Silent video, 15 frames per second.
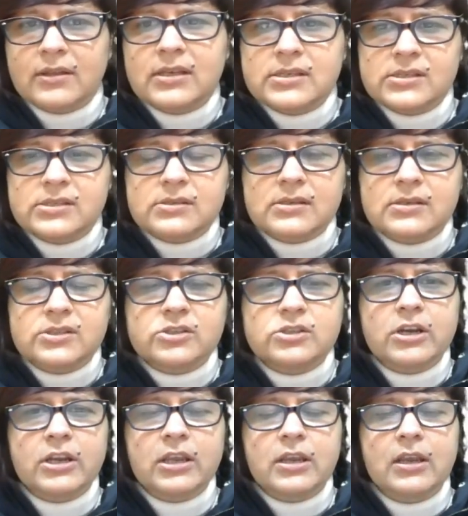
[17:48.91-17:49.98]
this
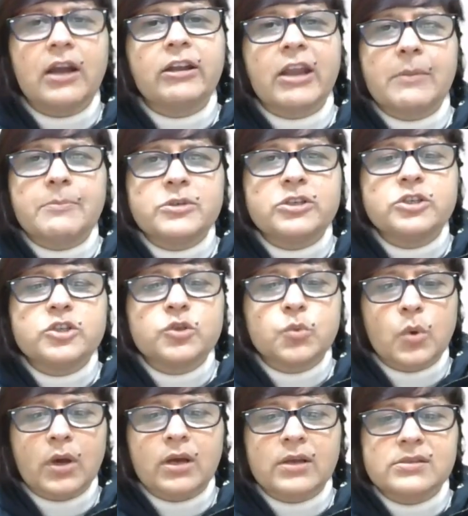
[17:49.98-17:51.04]
study attempted
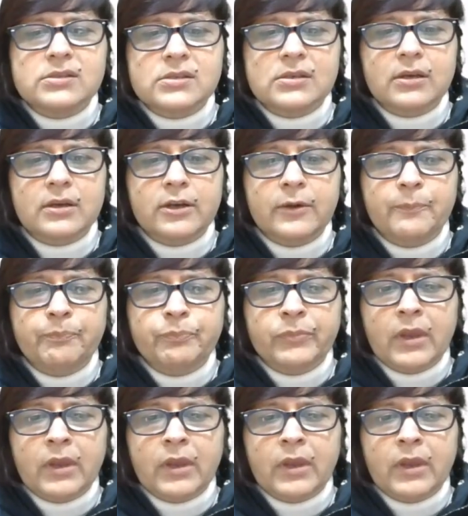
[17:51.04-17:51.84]
to answer